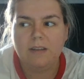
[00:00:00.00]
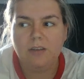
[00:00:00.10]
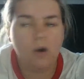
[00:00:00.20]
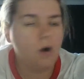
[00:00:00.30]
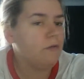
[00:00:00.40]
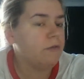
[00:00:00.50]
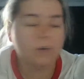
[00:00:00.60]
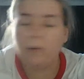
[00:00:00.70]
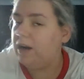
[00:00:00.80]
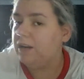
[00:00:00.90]
not
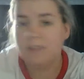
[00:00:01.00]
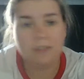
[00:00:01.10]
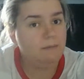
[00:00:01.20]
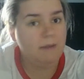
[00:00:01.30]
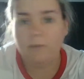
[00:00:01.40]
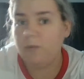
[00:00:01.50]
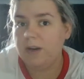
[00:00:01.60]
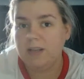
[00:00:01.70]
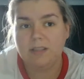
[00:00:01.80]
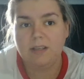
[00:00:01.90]
requiring us to
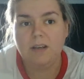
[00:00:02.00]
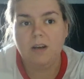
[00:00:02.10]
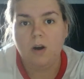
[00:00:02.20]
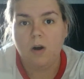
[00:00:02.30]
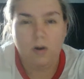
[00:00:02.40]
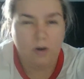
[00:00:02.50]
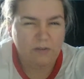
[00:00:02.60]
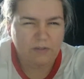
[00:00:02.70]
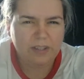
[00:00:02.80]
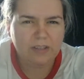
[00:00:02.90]
memorize it or
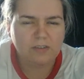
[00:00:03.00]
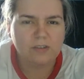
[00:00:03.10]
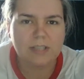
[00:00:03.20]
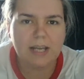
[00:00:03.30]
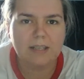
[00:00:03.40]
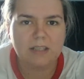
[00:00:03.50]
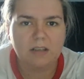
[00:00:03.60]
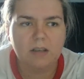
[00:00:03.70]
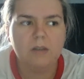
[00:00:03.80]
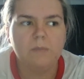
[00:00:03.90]
really understand
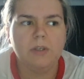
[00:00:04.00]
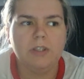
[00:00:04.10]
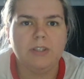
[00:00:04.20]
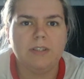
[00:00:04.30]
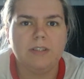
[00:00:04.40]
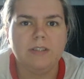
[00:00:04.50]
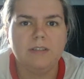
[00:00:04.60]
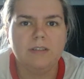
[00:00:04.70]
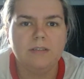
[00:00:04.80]
it, but just,